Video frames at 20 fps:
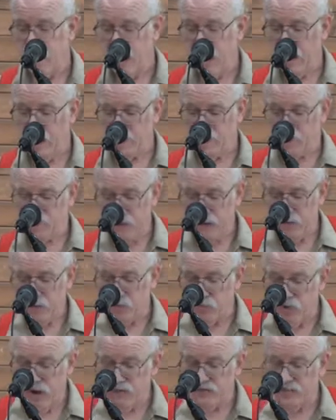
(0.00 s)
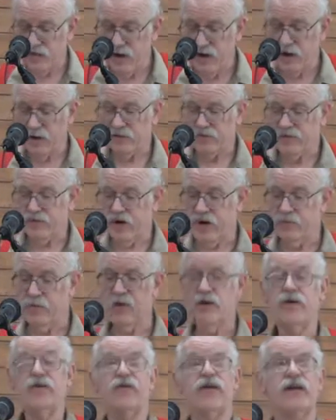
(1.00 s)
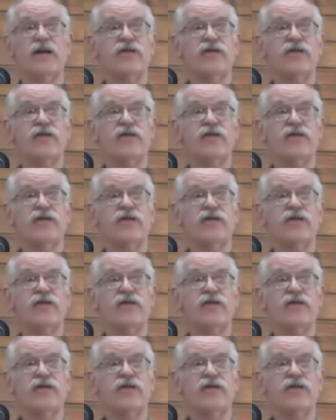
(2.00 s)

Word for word: and Rick Prescott, chairman of the